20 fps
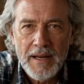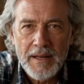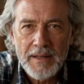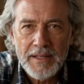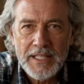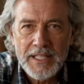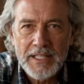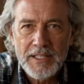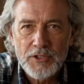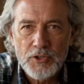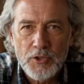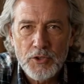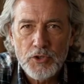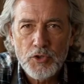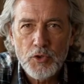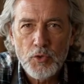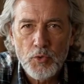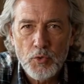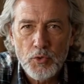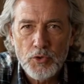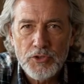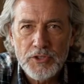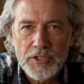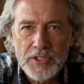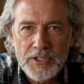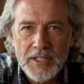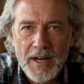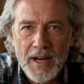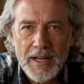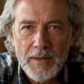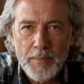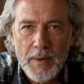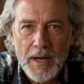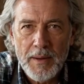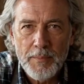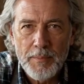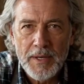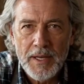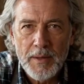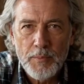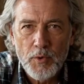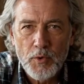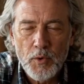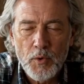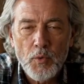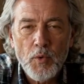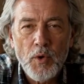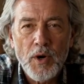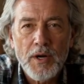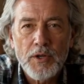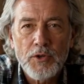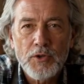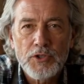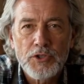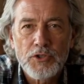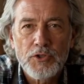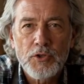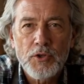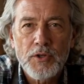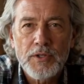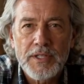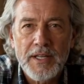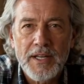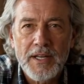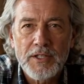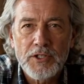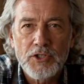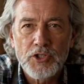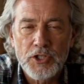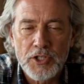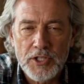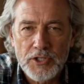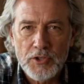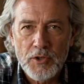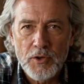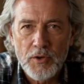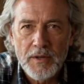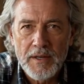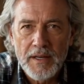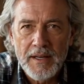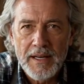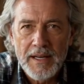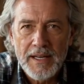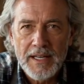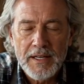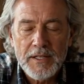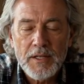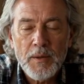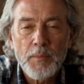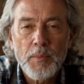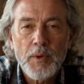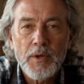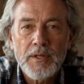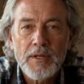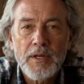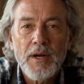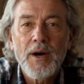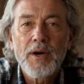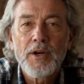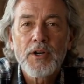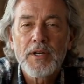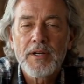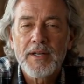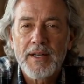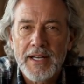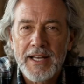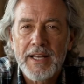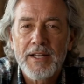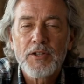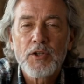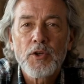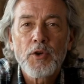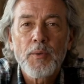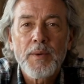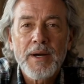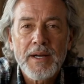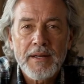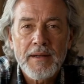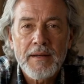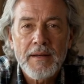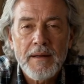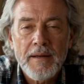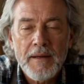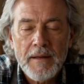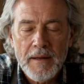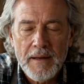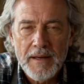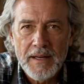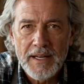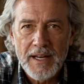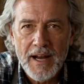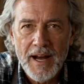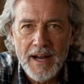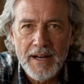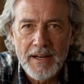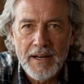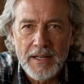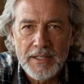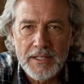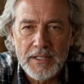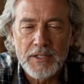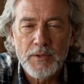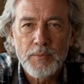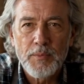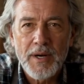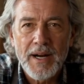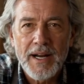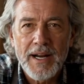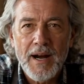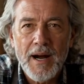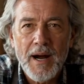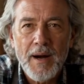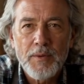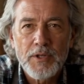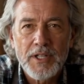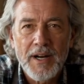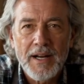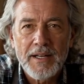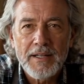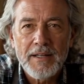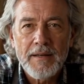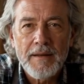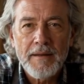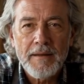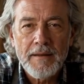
These are tools designed by people who understood that a chisel is a production instrument, not a display object.